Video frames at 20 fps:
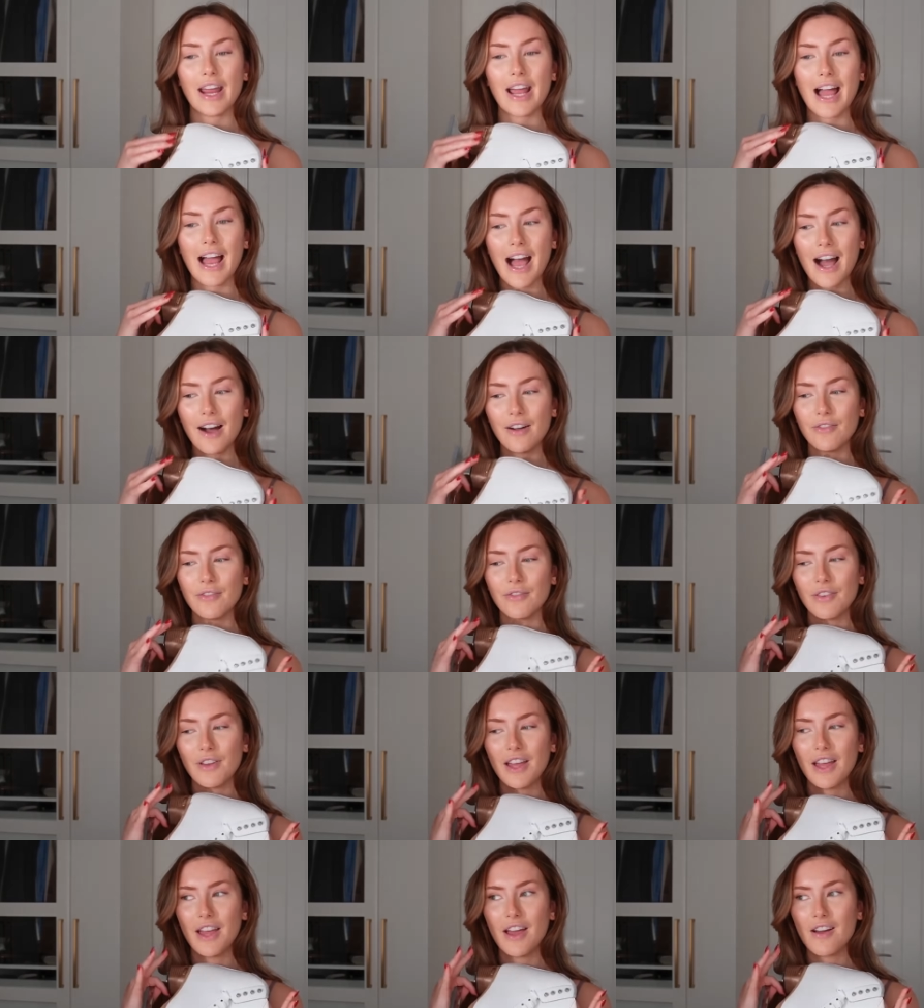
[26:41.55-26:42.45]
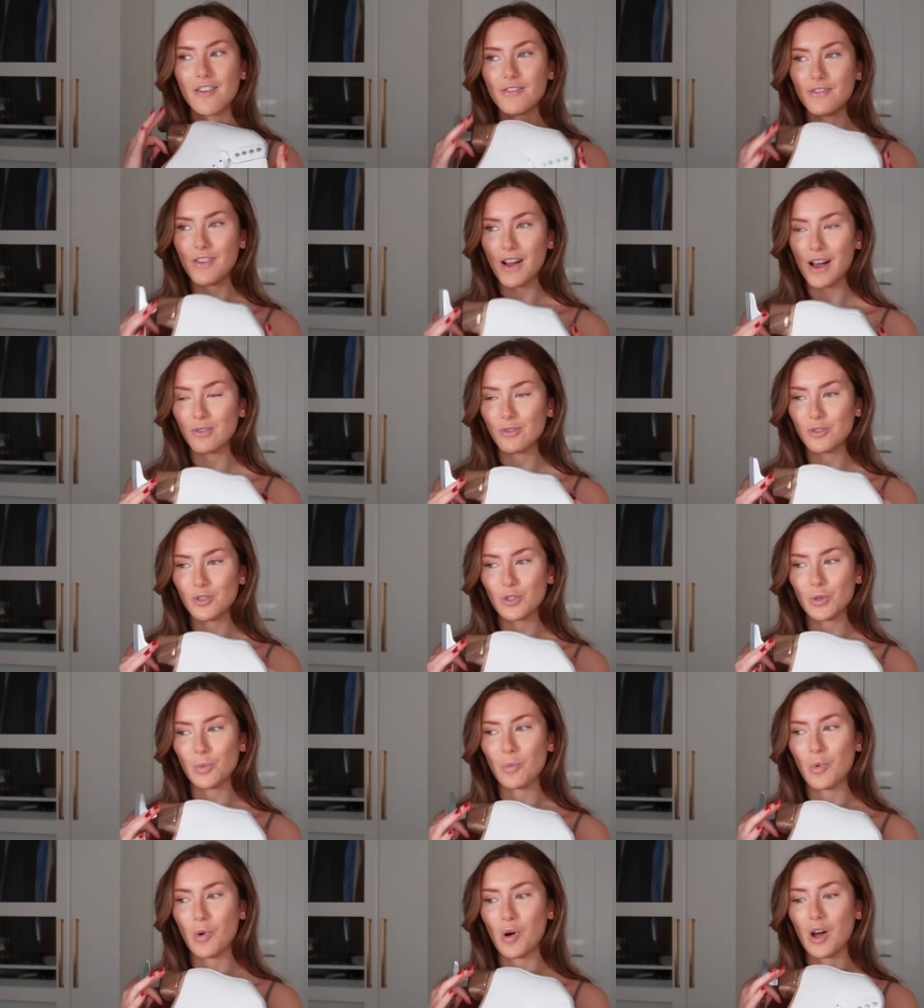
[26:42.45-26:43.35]
I have found
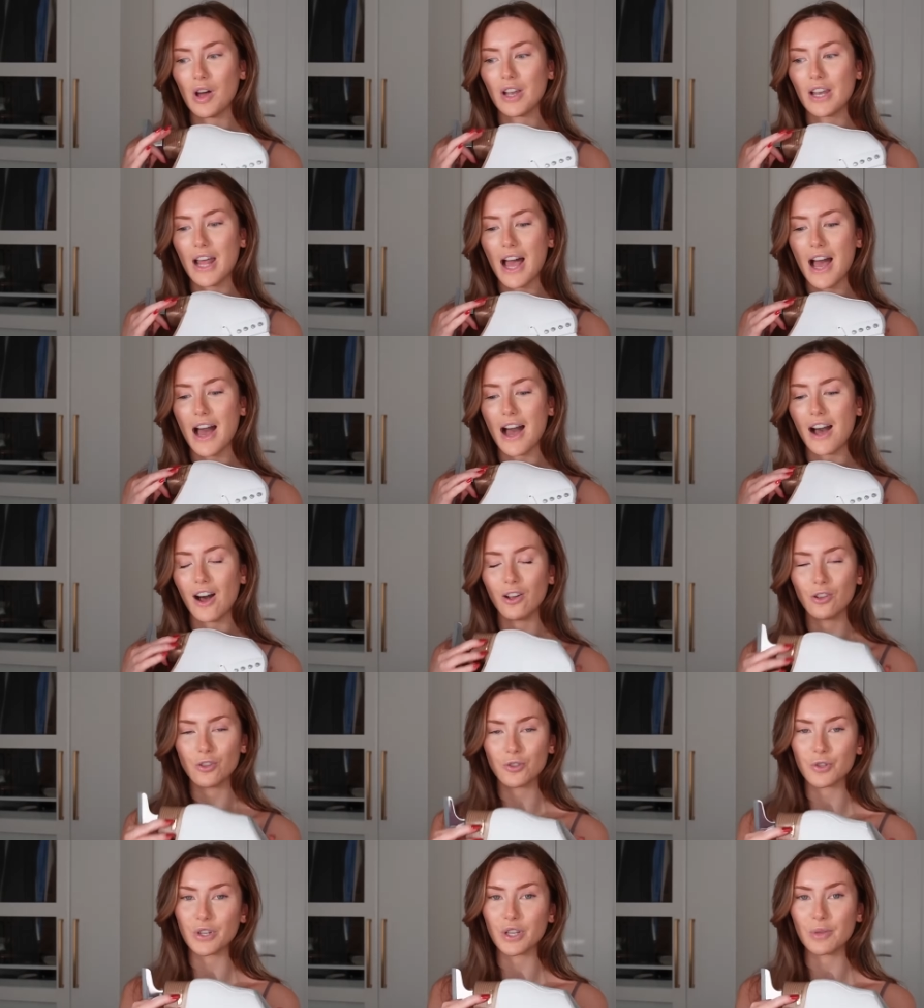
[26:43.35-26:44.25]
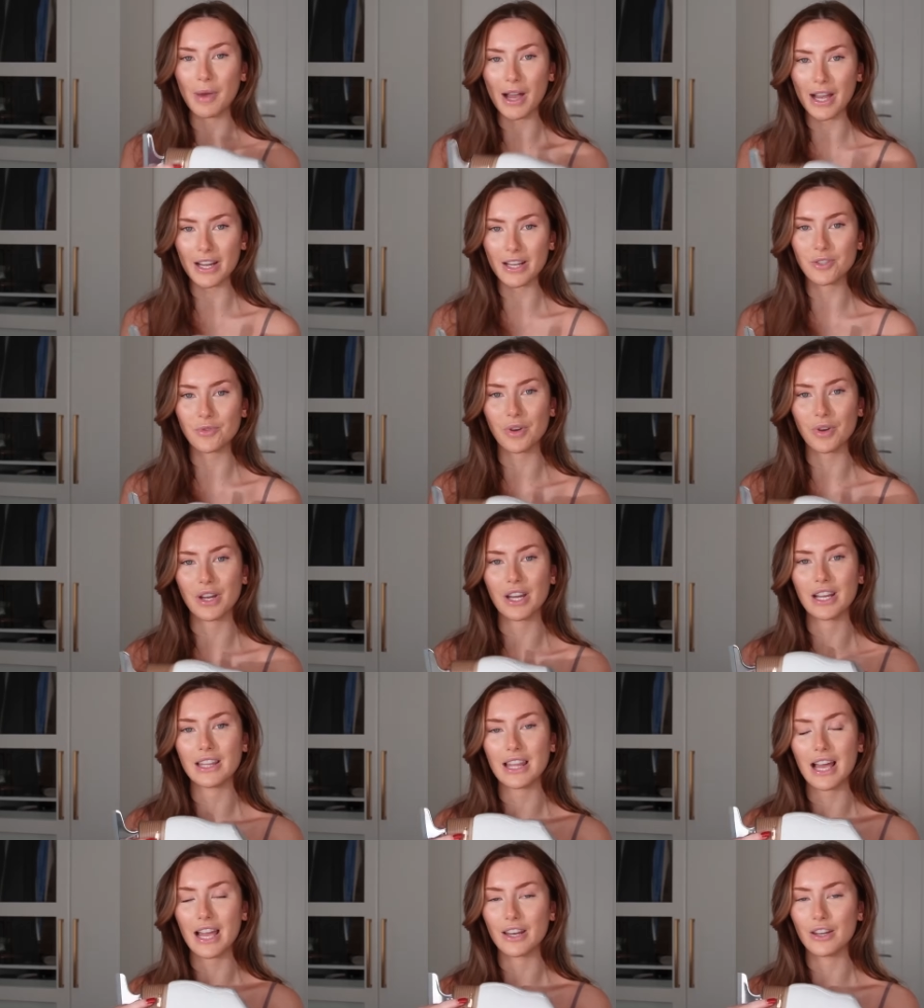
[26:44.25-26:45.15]
someone at Altrincham Ice
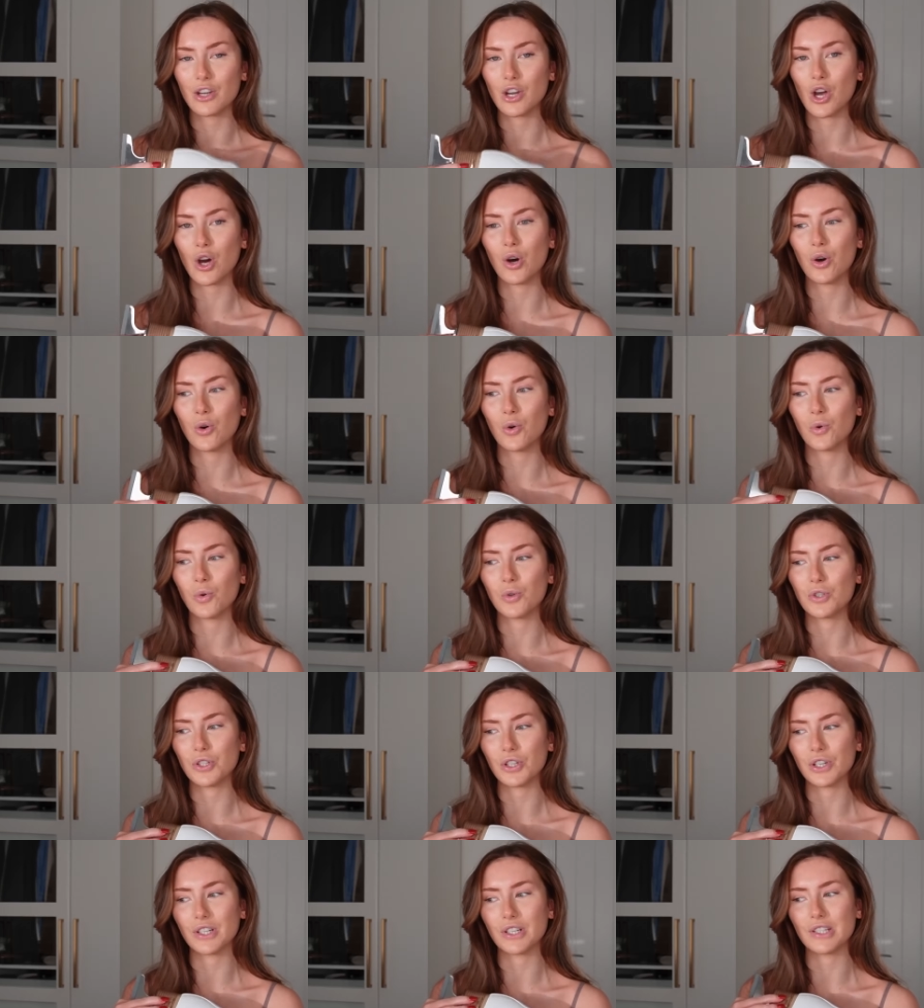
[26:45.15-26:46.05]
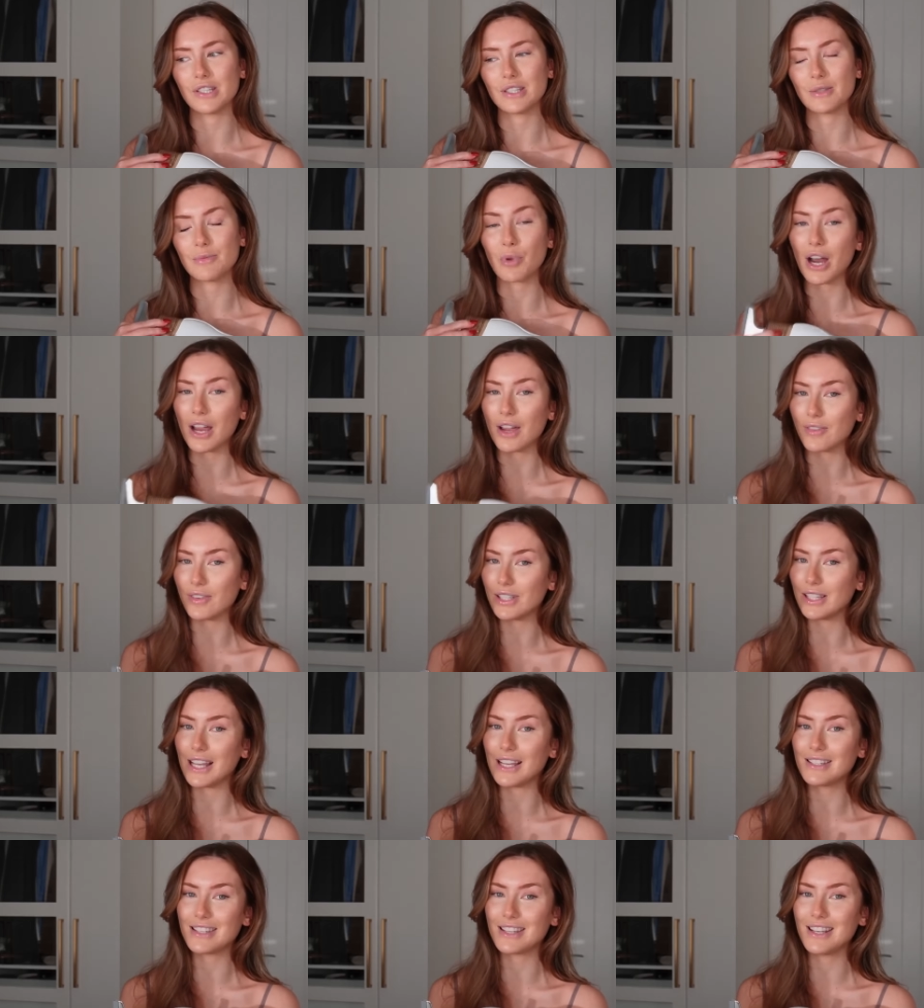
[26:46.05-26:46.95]
Ring that I know does private
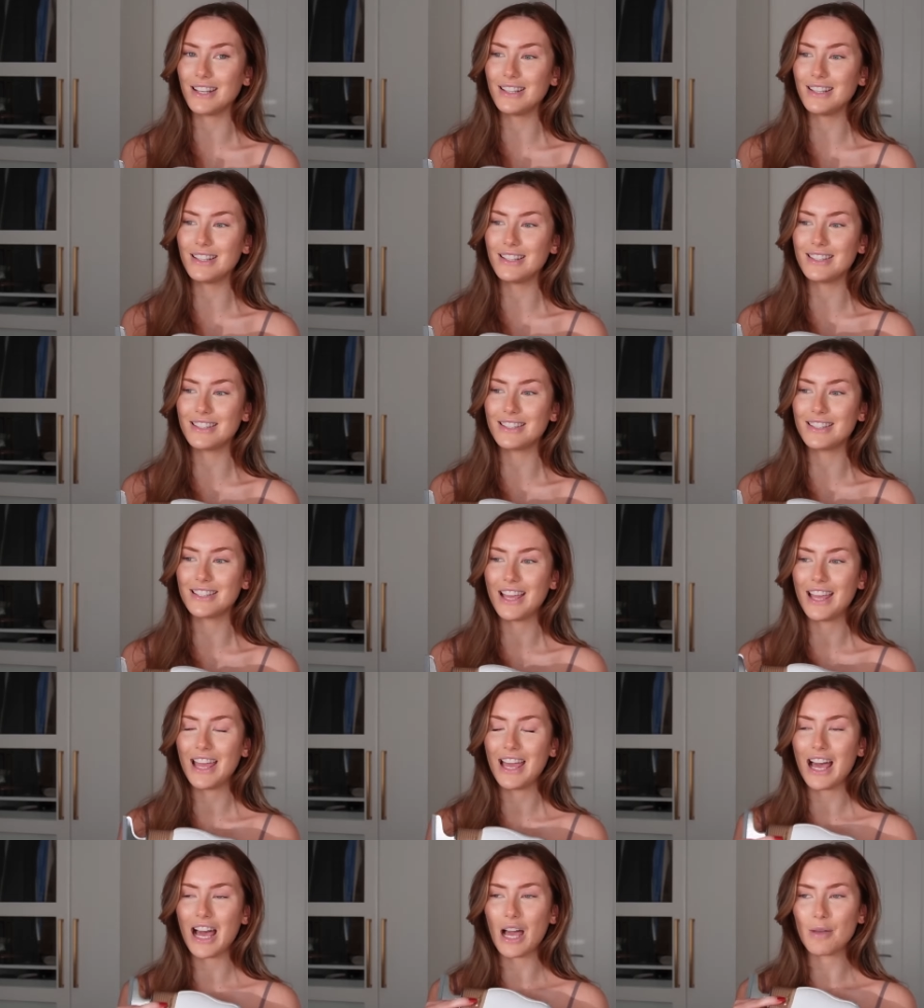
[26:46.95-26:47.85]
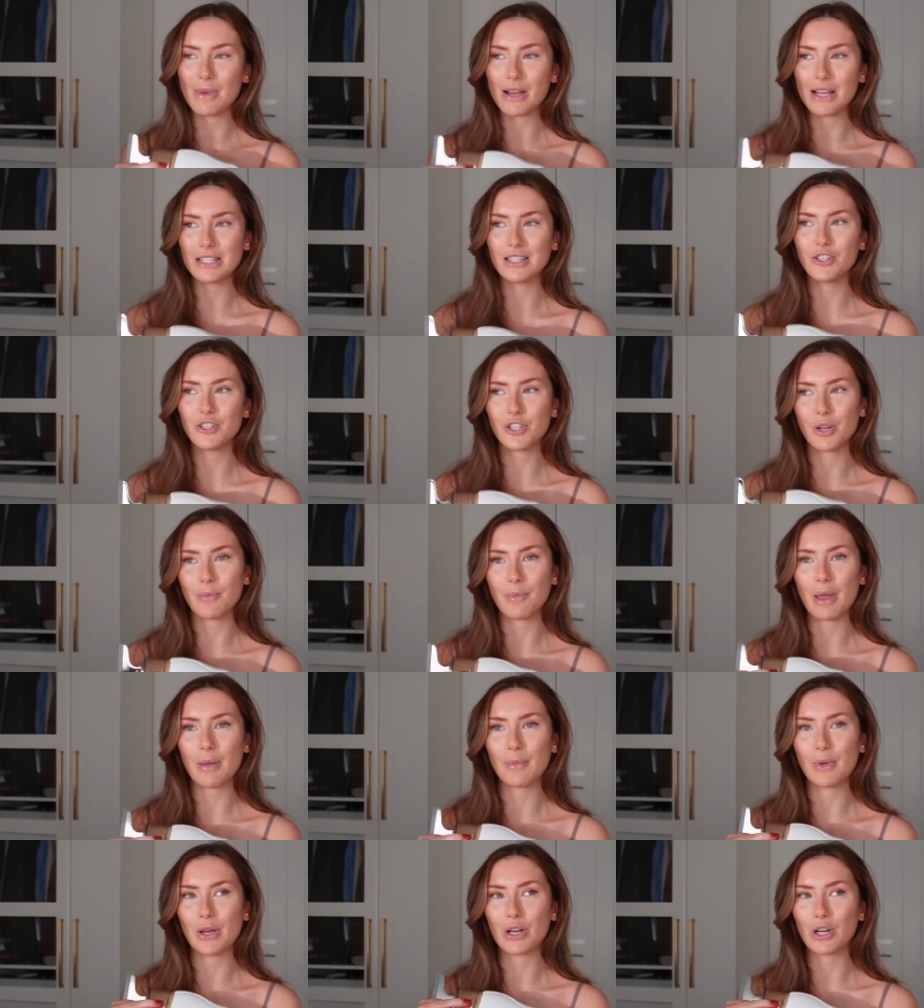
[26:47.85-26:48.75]
lessons I messaged her
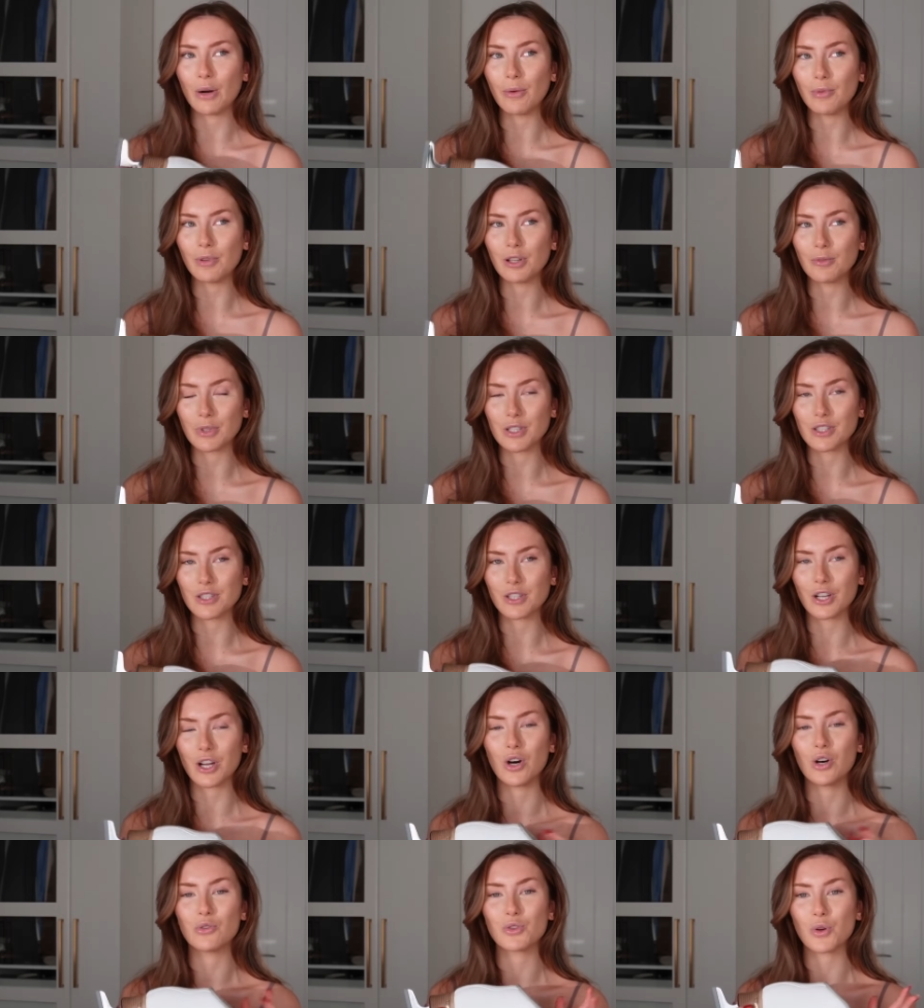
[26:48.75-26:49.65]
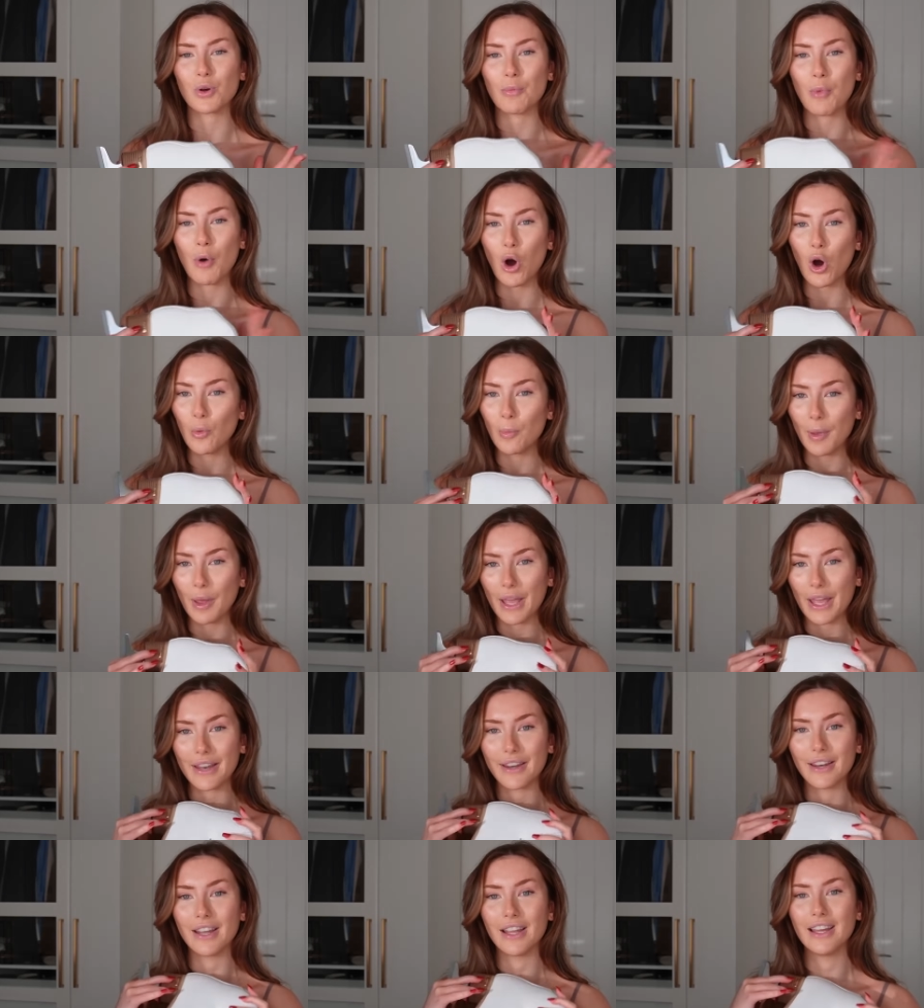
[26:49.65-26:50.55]
maybe a couple of months ago, so I'm
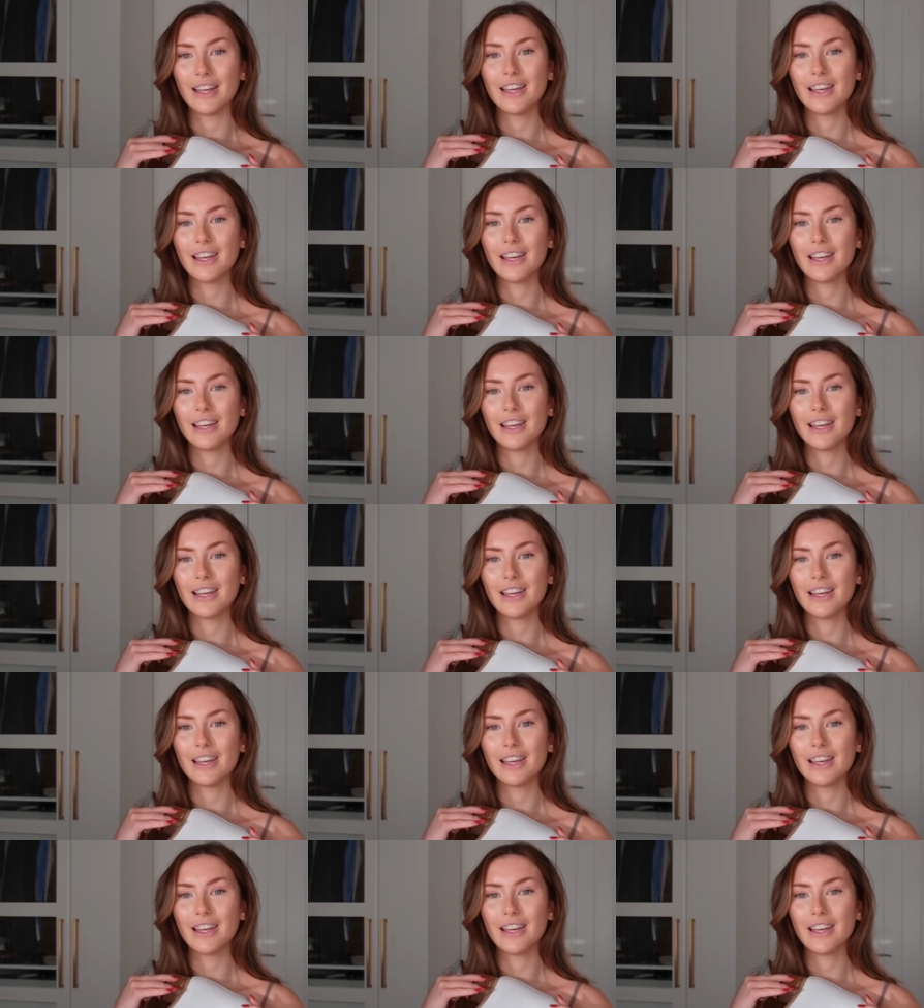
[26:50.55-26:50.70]
hoping